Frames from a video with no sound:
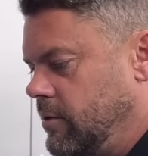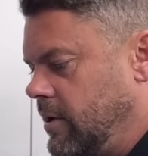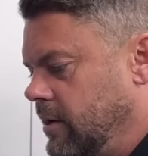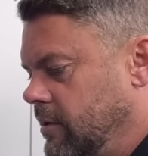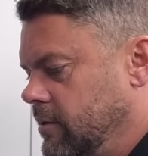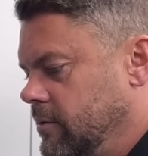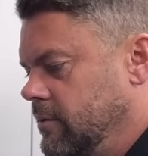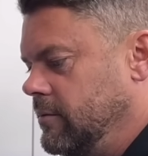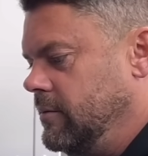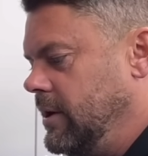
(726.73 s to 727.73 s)
crank
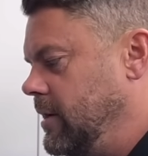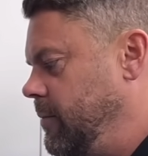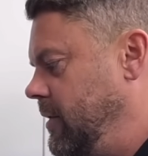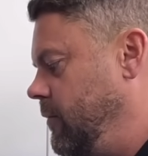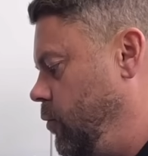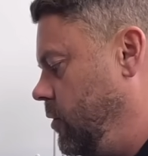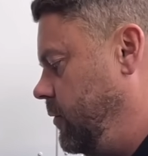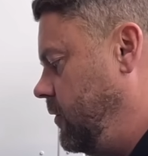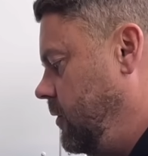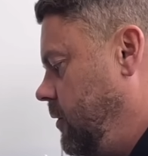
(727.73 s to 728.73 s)
had a bit of a
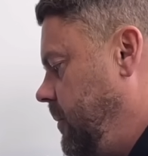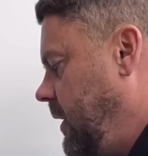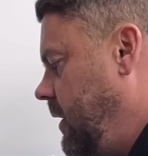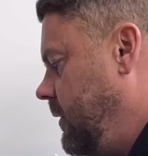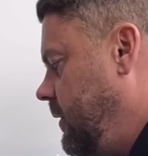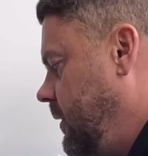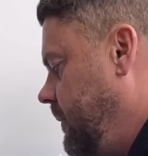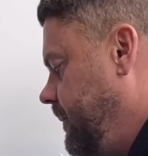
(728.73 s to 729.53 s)
whoopsie on the big end, didn't it?